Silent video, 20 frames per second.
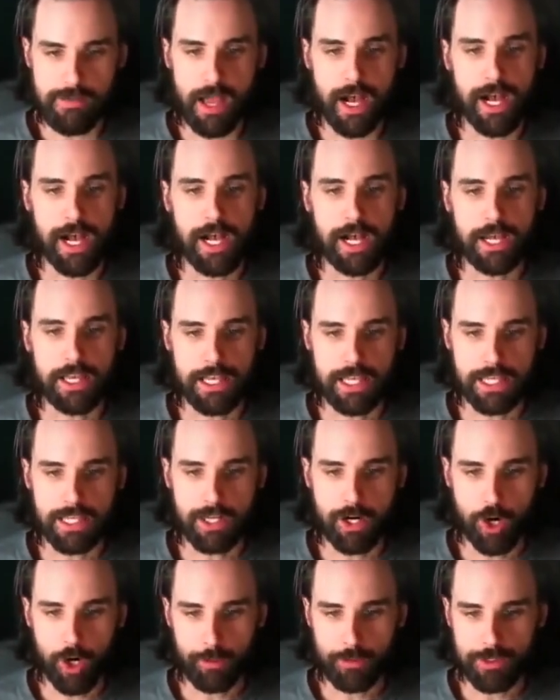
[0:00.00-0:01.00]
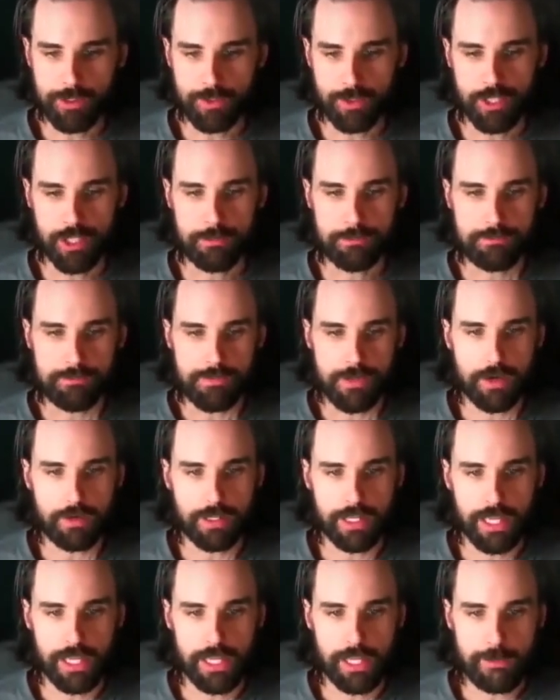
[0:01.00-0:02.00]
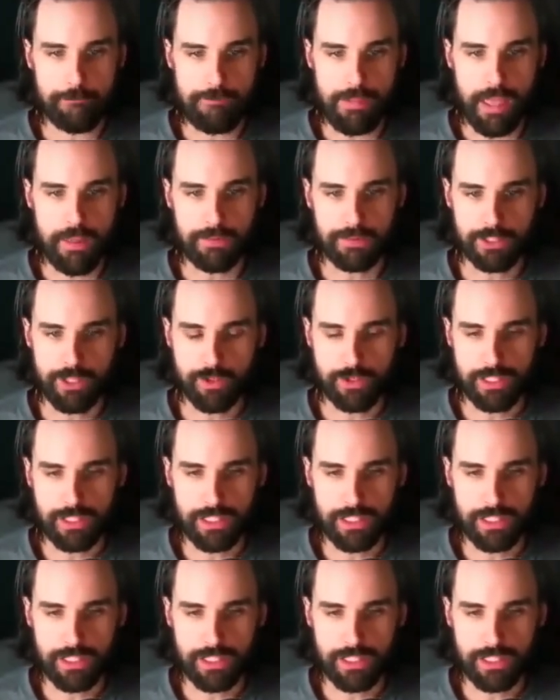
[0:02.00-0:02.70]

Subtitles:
in Arbitrum, okay, and then you can